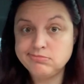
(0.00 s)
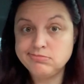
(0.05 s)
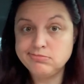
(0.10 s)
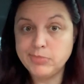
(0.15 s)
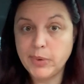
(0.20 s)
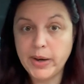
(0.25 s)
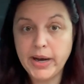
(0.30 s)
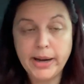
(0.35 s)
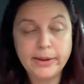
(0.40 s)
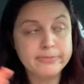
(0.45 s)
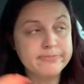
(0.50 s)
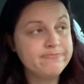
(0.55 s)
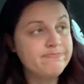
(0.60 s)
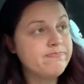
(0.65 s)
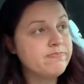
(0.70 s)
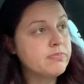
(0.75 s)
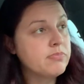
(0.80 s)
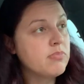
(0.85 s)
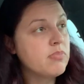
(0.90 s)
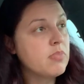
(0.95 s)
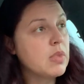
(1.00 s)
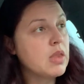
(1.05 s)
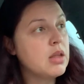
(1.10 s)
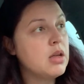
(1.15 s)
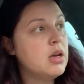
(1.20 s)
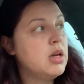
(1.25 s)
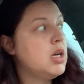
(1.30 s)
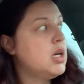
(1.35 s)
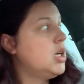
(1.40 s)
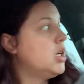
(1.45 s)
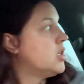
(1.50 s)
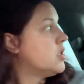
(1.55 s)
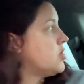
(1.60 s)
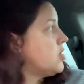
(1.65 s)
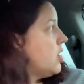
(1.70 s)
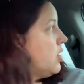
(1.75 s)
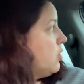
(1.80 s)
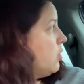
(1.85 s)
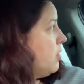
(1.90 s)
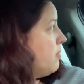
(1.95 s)
But hey.
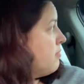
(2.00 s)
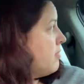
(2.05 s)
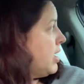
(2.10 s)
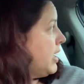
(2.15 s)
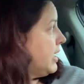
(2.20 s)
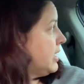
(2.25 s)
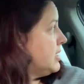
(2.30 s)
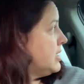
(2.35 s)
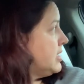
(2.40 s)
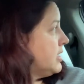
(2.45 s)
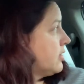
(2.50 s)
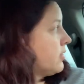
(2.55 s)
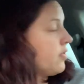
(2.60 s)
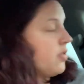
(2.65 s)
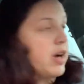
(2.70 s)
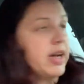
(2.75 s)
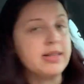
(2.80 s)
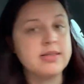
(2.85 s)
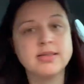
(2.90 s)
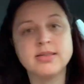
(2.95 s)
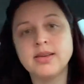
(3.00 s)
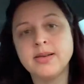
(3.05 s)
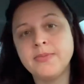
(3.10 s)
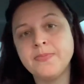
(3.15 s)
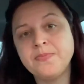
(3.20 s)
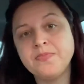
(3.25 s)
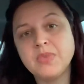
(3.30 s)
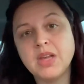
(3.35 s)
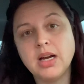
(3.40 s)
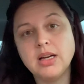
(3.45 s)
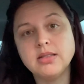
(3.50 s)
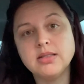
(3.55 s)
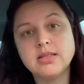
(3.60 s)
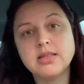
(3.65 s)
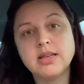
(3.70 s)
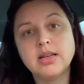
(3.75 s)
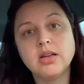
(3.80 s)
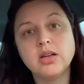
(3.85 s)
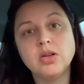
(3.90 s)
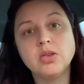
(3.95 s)
So, my dear friends,
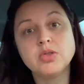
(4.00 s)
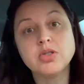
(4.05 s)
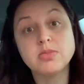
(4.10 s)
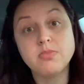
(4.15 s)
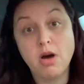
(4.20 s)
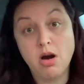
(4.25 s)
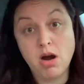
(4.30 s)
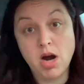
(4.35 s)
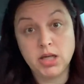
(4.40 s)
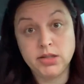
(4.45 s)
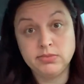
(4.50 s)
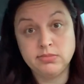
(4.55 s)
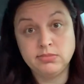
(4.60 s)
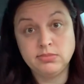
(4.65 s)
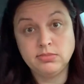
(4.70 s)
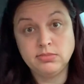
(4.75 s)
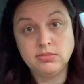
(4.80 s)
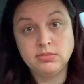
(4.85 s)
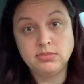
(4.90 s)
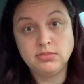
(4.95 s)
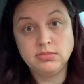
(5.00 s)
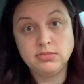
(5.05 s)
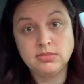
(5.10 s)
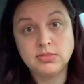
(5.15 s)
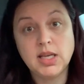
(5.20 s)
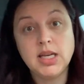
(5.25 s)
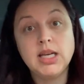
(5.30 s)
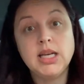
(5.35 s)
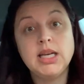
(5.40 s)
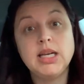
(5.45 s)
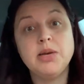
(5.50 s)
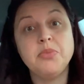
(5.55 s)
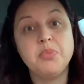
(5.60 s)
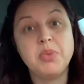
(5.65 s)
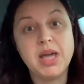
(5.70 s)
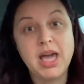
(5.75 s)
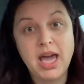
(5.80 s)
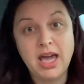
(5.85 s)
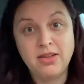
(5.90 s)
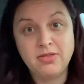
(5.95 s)
until tomorrow,
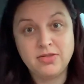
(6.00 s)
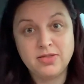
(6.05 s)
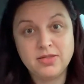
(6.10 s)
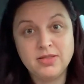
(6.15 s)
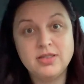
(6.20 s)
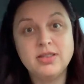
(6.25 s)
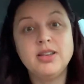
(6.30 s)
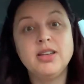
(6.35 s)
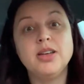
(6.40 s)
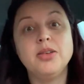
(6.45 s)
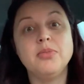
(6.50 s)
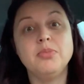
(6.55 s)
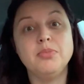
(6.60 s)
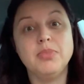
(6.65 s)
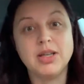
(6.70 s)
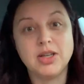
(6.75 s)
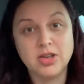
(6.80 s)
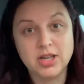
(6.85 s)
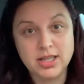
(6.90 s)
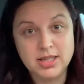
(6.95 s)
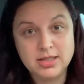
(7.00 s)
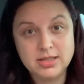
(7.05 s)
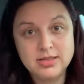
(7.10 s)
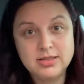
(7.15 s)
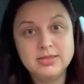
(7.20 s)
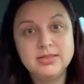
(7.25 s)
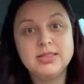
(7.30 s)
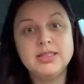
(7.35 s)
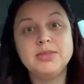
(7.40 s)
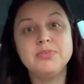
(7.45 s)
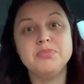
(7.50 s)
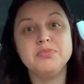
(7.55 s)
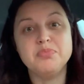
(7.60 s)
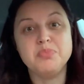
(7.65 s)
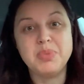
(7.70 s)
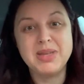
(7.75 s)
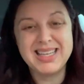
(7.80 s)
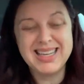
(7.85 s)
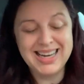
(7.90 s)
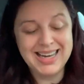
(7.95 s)
behave, be good,
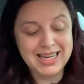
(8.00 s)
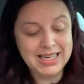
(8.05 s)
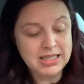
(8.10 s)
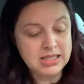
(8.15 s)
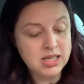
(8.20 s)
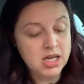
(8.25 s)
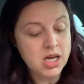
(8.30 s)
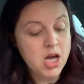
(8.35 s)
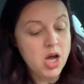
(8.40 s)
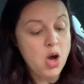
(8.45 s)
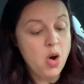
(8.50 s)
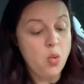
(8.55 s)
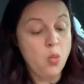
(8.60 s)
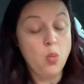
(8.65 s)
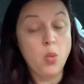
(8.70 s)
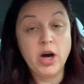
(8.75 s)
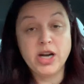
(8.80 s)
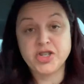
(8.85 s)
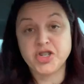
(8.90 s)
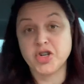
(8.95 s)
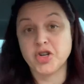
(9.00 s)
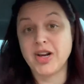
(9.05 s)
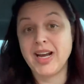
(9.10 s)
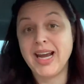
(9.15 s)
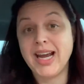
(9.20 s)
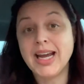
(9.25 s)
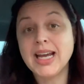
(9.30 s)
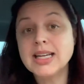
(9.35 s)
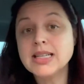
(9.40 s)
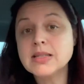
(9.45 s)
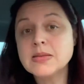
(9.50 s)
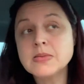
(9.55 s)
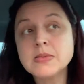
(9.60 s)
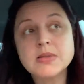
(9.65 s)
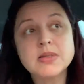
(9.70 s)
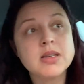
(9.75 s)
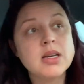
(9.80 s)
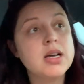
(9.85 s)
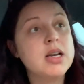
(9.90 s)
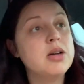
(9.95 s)
be kind, wash your
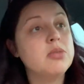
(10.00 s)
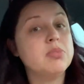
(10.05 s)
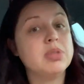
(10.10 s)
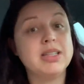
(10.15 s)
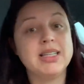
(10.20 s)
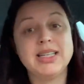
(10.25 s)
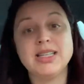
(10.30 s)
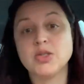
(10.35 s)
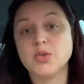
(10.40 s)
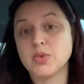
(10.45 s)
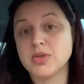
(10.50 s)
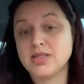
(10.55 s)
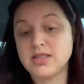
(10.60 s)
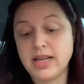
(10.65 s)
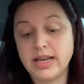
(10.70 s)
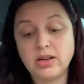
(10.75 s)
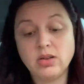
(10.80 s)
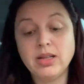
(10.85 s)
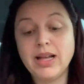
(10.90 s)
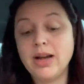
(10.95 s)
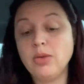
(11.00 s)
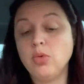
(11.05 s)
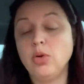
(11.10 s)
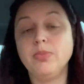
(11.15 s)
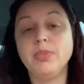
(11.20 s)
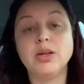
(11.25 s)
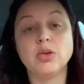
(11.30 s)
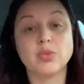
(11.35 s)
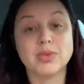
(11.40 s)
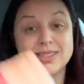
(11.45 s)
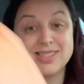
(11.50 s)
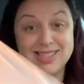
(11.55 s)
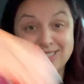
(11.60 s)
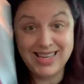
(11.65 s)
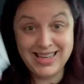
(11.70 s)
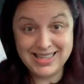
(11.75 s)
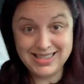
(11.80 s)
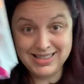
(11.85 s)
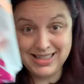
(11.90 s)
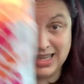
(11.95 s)
hands, please recycle. I will be
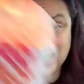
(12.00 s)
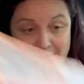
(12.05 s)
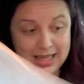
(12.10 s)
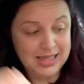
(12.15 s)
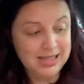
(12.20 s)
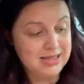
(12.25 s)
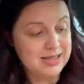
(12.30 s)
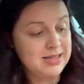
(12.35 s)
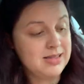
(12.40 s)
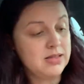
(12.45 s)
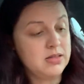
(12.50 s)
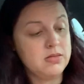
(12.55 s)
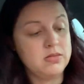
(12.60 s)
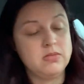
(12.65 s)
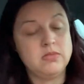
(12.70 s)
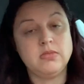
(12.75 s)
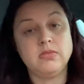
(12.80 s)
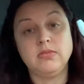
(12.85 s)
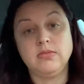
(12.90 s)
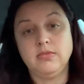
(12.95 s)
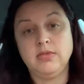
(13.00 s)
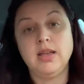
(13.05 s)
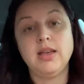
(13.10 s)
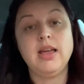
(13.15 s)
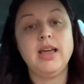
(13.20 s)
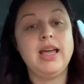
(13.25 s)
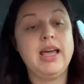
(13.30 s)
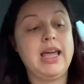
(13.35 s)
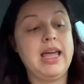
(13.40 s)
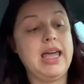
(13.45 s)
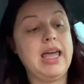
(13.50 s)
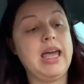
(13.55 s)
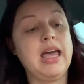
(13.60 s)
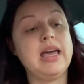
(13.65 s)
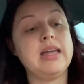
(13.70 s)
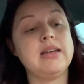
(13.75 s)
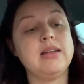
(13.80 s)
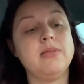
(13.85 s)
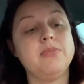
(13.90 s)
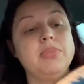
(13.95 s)
recycling this.
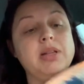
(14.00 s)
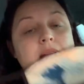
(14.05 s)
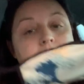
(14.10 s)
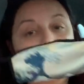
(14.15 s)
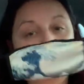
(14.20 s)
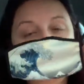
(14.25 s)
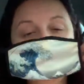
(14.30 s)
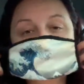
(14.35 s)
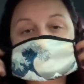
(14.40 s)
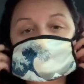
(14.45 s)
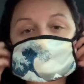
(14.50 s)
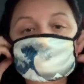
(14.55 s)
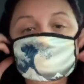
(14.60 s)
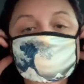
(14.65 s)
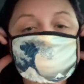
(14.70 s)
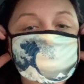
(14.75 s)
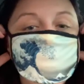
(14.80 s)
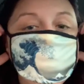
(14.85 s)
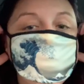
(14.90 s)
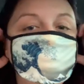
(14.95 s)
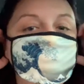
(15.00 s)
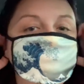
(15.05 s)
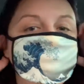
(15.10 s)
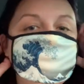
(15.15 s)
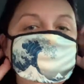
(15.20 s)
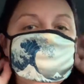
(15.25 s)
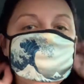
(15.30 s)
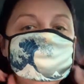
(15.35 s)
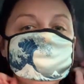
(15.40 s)
And please wear